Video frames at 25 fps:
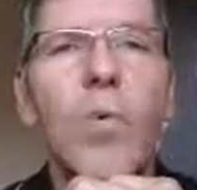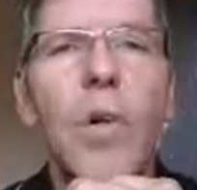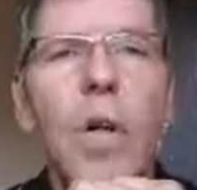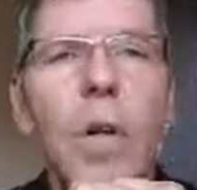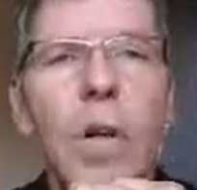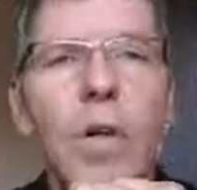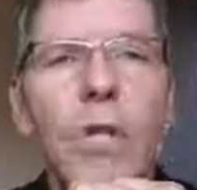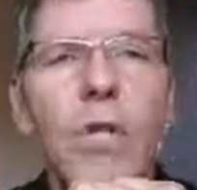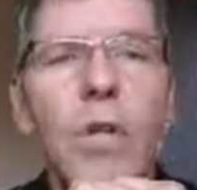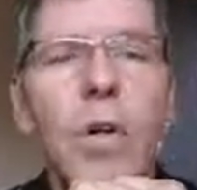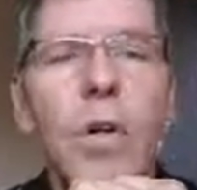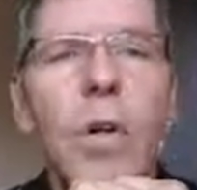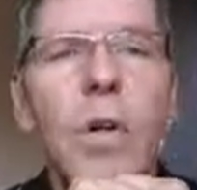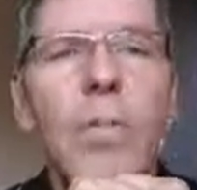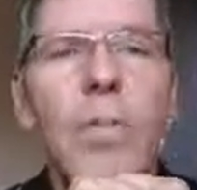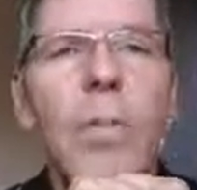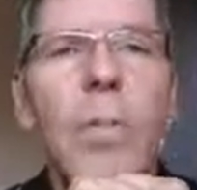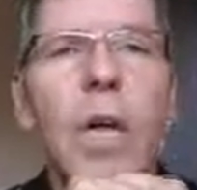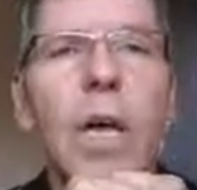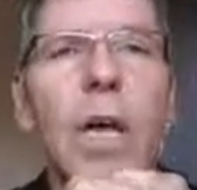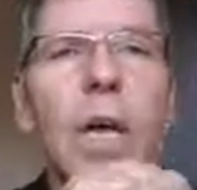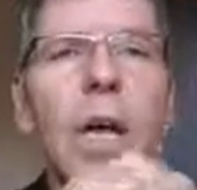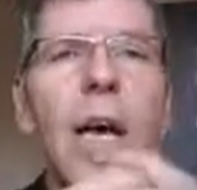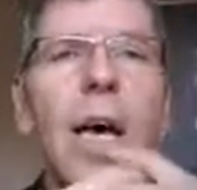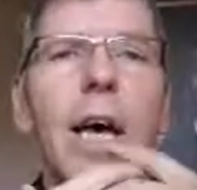wonderful,
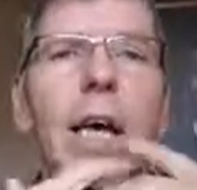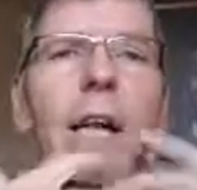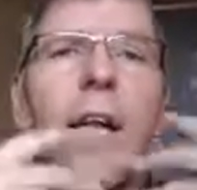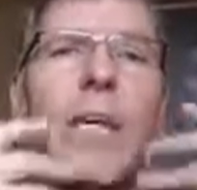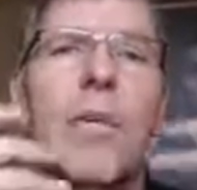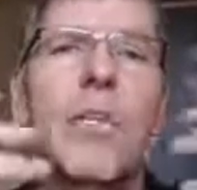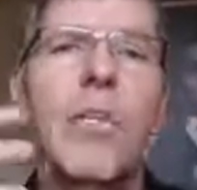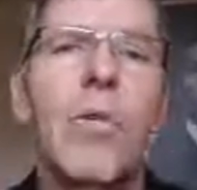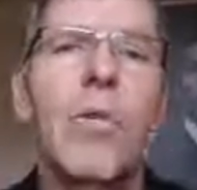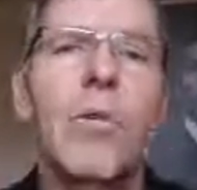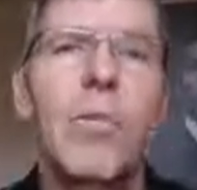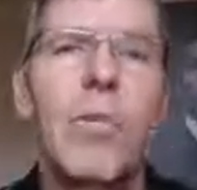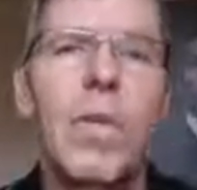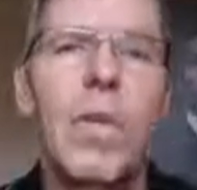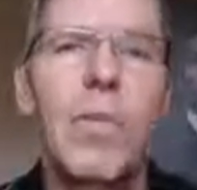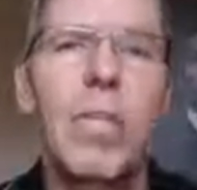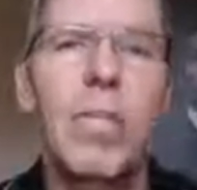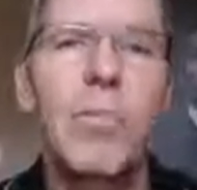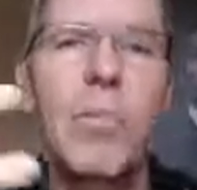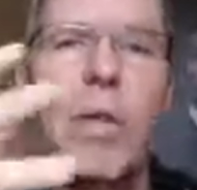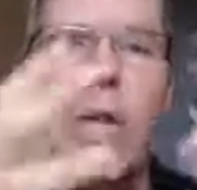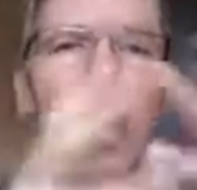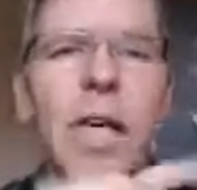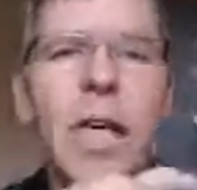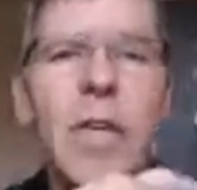and as long as you can
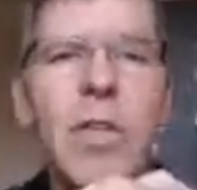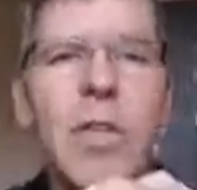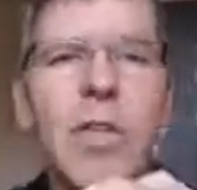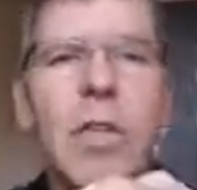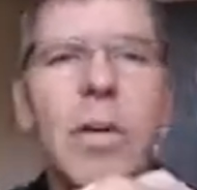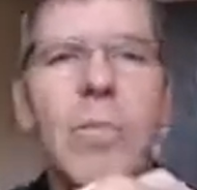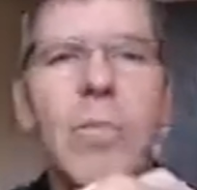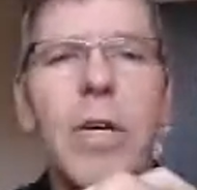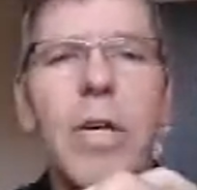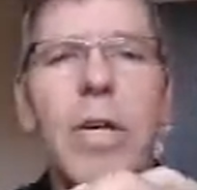speak into them.